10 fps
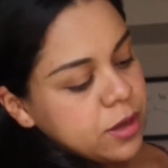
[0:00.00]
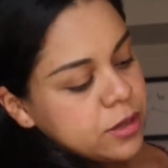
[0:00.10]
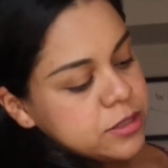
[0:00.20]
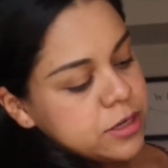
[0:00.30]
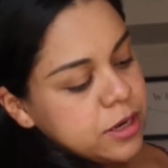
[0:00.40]

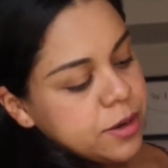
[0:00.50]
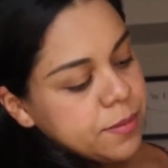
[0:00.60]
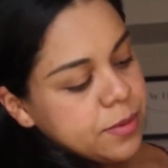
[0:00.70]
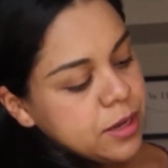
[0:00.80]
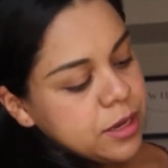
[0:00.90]

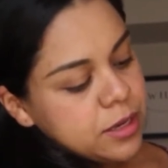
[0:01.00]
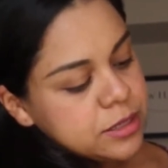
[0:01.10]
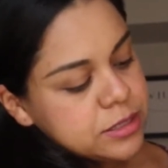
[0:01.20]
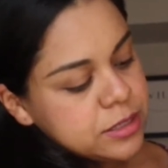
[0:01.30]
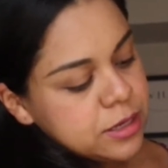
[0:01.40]
some,
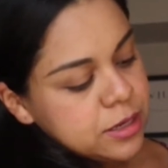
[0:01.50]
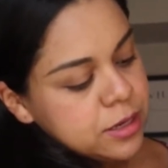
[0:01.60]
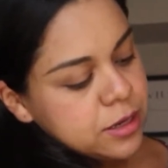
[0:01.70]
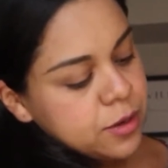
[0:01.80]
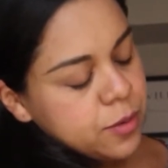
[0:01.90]

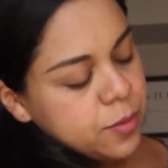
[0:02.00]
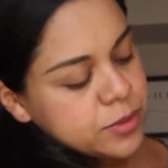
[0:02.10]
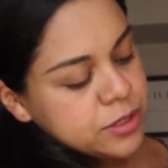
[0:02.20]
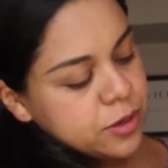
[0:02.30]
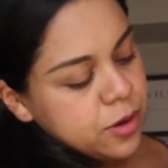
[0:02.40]

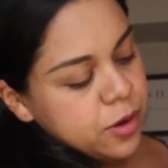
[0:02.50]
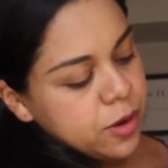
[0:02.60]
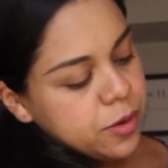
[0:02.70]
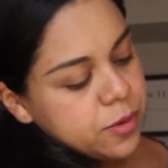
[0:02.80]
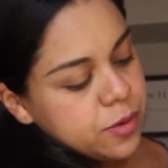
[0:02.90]
what's it
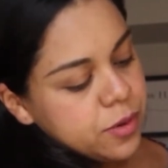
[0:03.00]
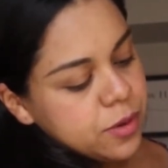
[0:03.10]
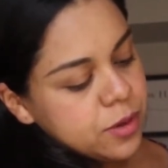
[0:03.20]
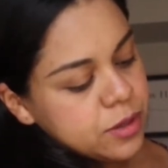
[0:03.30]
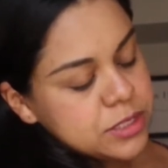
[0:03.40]
called,
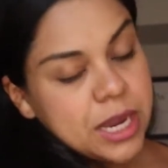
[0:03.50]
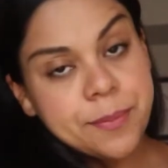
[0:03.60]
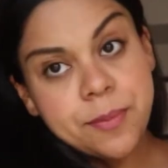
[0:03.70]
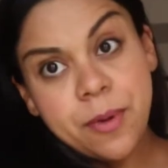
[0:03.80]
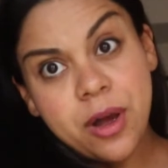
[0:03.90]

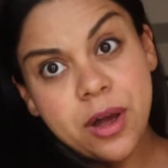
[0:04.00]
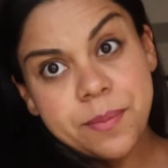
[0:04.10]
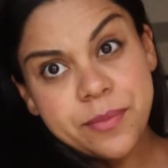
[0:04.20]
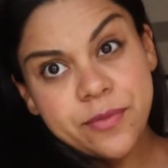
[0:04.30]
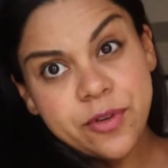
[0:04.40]
diaper
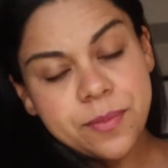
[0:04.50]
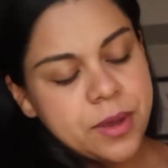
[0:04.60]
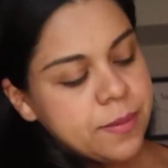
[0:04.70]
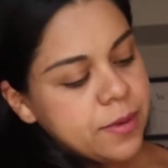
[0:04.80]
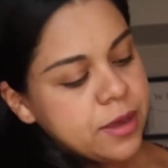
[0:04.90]
balm for the
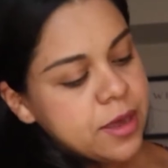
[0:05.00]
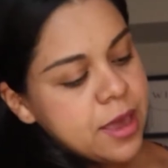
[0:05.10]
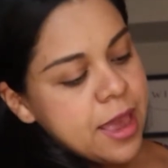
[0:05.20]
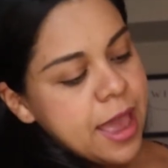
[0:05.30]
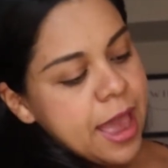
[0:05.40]
baby,
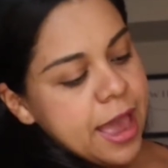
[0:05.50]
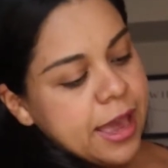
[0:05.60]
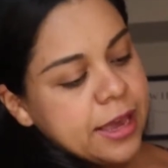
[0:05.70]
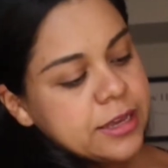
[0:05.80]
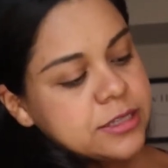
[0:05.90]

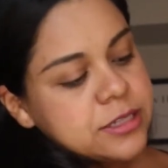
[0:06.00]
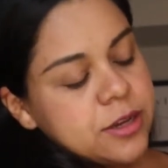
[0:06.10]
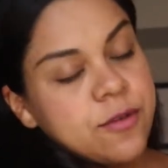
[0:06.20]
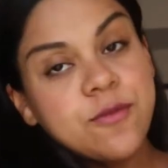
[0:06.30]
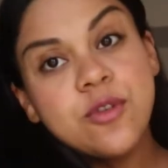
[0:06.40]
and
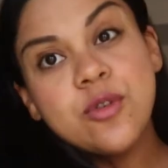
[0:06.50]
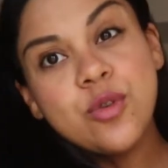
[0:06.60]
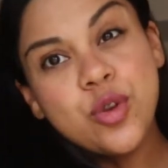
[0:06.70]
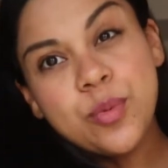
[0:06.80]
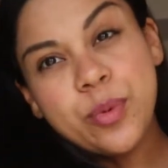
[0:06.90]
a few
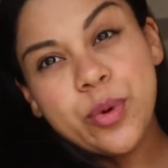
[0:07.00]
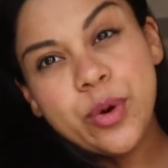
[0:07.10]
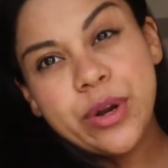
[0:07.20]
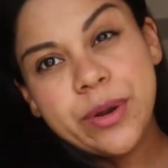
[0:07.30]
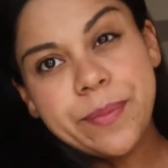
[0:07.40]

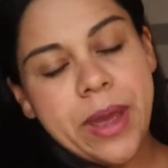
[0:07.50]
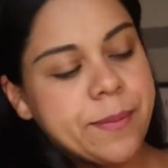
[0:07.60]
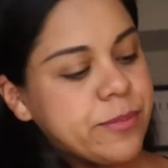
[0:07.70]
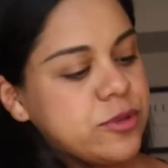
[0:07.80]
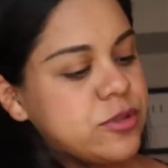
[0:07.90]
newborn
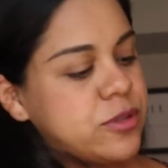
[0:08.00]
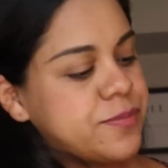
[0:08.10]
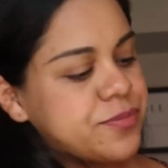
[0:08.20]
Pampers,